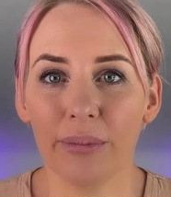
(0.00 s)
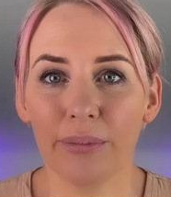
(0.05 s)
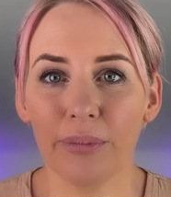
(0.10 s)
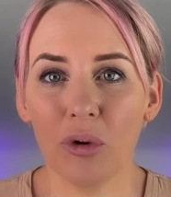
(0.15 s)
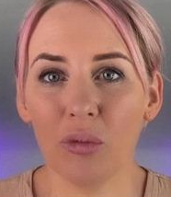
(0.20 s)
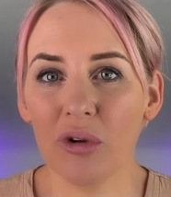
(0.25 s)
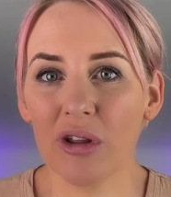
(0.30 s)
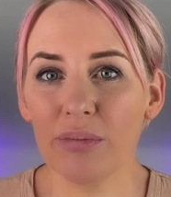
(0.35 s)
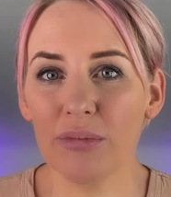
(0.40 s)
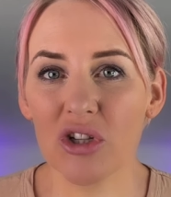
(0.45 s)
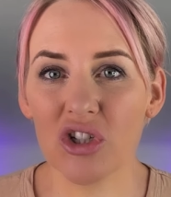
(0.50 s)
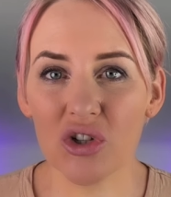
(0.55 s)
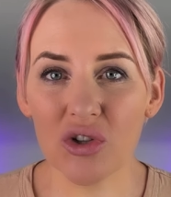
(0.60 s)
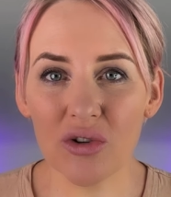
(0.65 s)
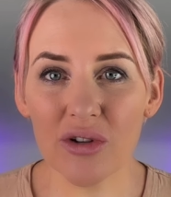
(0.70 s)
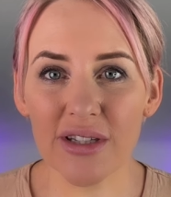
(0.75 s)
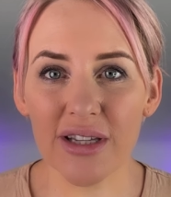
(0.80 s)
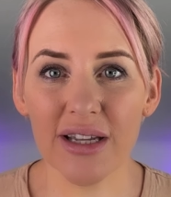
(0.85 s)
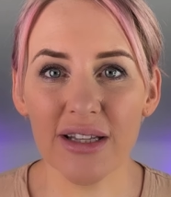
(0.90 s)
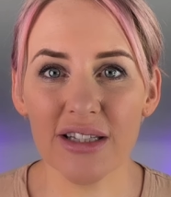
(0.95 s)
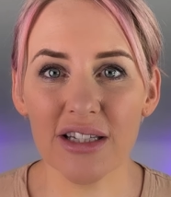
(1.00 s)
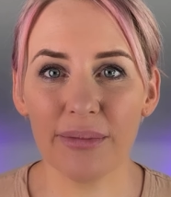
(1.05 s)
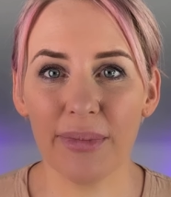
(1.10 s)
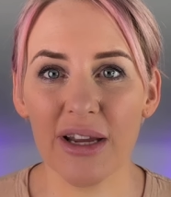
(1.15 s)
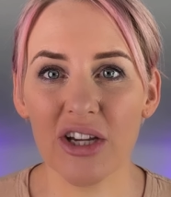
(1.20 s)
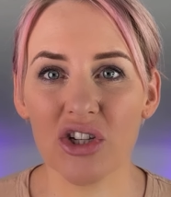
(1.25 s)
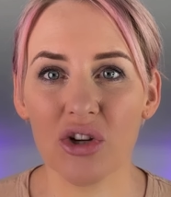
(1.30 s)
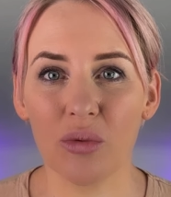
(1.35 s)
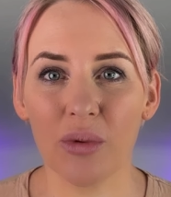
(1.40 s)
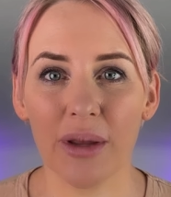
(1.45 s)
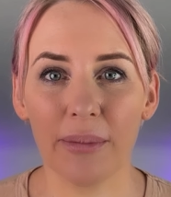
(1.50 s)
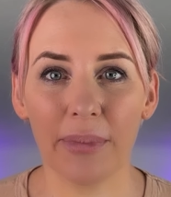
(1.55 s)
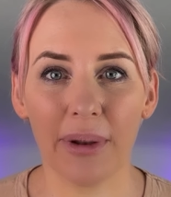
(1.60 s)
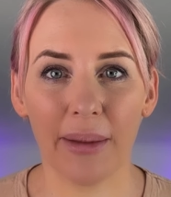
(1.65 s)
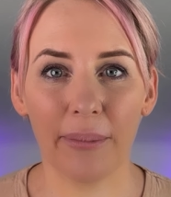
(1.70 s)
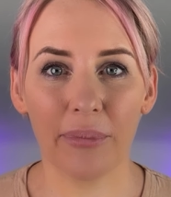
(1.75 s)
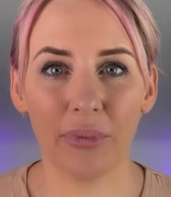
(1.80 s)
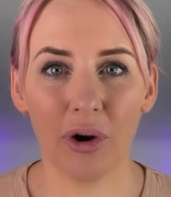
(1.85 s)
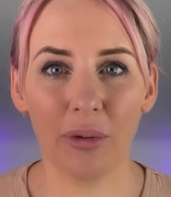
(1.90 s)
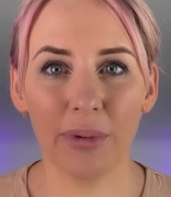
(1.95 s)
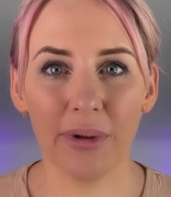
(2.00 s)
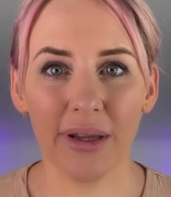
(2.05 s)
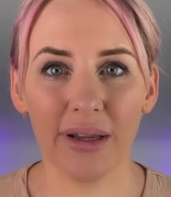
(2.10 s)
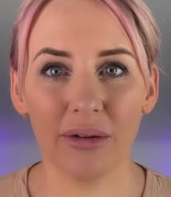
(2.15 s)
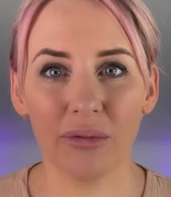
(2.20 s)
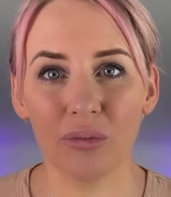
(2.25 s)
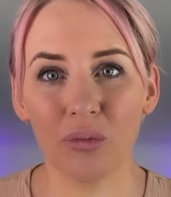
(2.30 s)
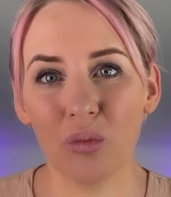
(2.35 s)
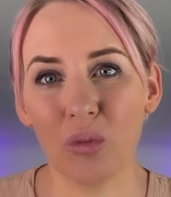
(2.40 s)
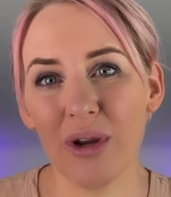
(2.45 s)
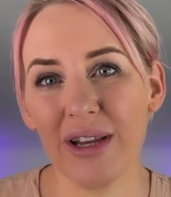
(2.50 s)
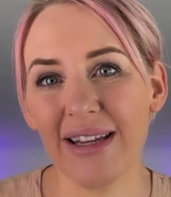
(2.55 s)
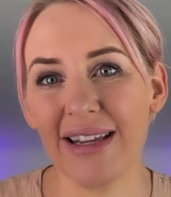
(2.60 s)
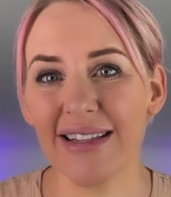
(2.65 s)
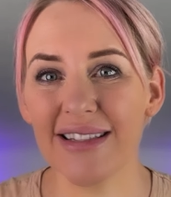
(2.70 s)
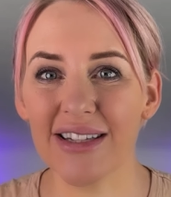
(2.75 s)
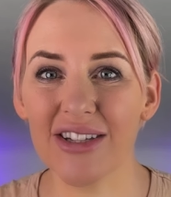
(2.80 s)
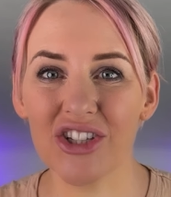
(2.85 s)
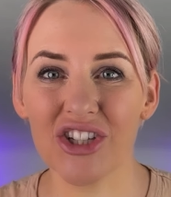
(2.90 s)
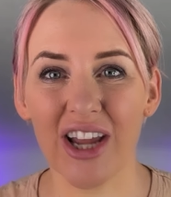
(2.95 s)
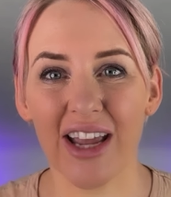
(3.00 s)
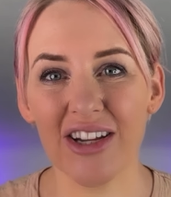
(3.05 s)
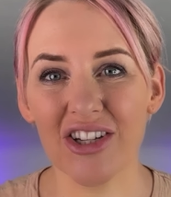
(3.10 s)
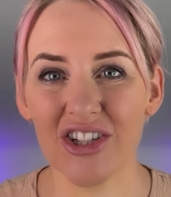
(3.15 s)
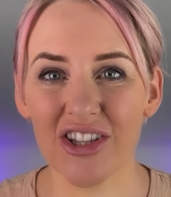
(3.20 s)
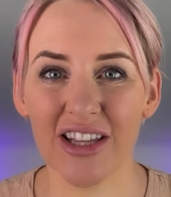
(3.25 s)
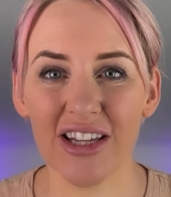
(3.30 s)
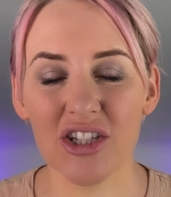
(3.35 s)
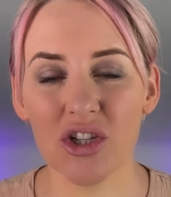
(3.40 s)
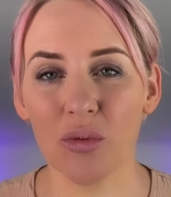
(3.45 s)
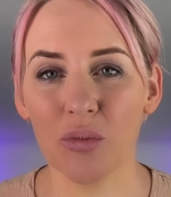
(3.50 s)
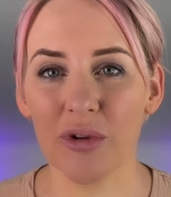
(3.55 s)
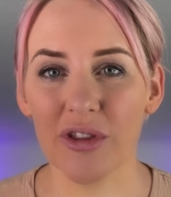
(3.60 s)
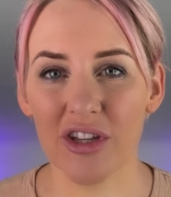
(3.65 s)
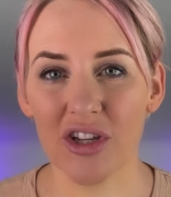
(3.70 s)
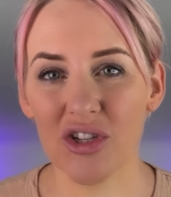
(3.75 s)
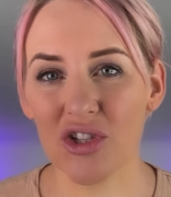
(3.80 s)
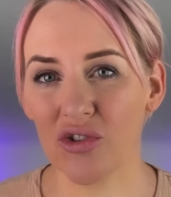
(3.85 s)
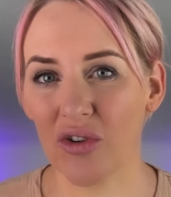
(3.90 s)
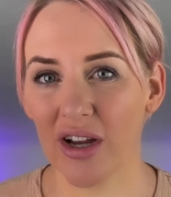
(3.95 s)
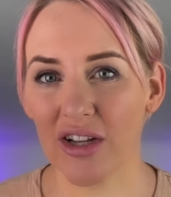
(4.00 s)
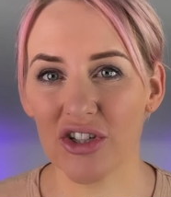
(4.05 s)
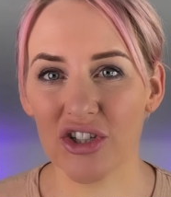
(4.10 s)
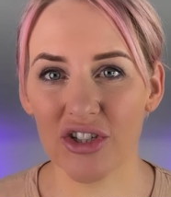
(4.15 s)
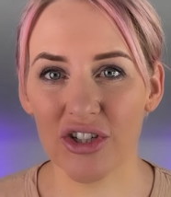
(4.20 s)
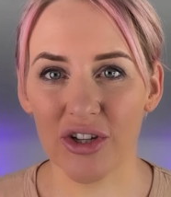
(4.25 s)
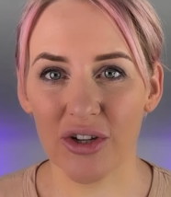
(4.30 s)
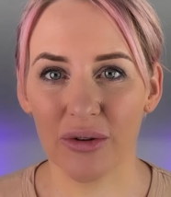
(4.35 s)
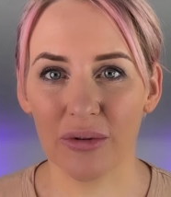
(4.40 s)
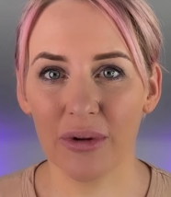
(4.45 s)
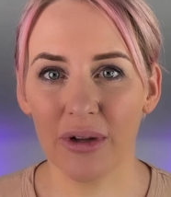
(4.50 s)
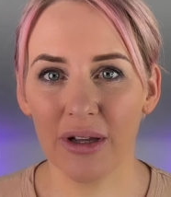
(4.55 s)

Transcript: But with mature skin, to make sure we implant properly, we need to change things up with your stretch too.